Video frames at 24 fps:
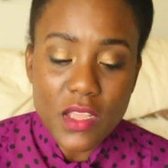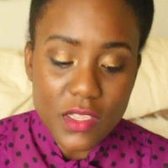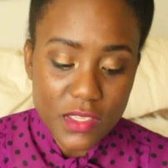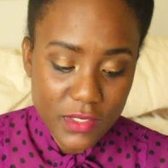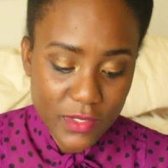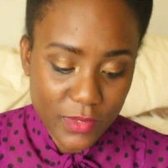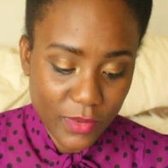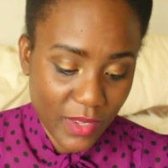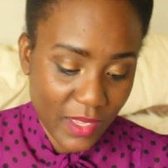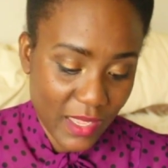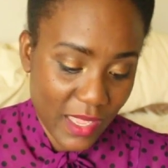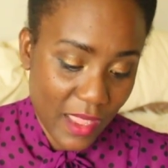
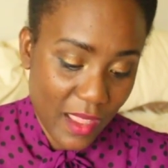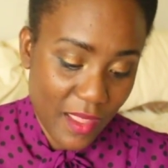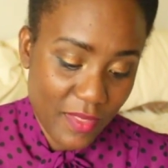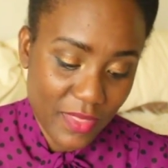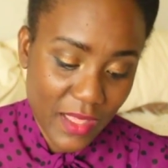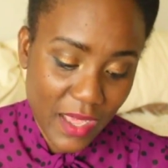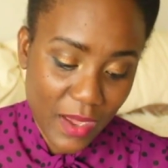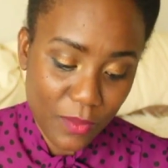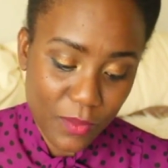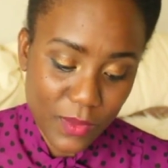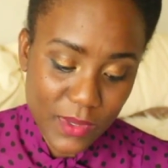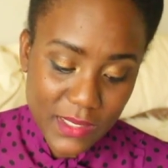So again,
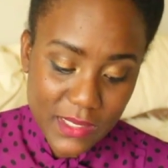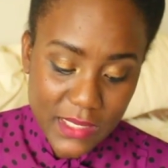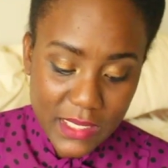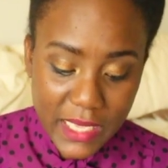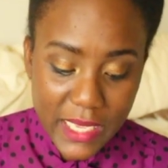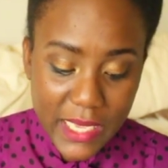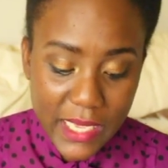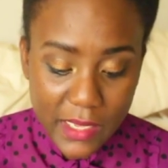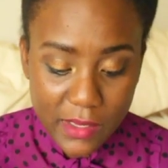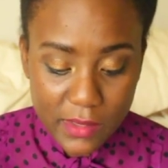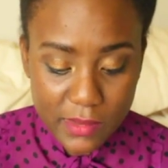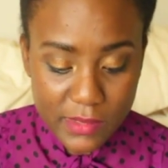that was
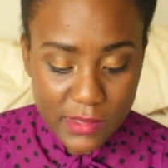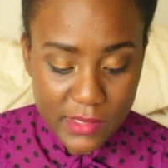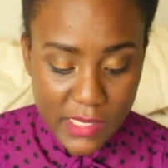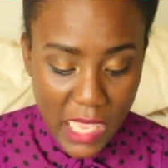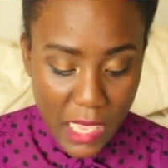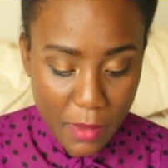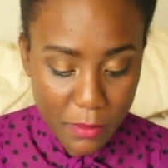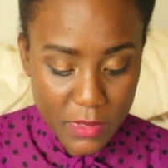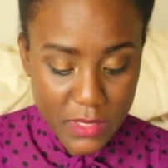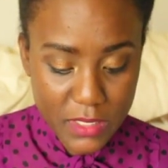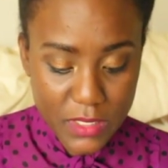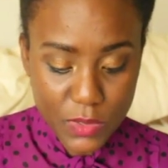kale,
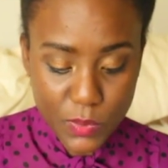salmon,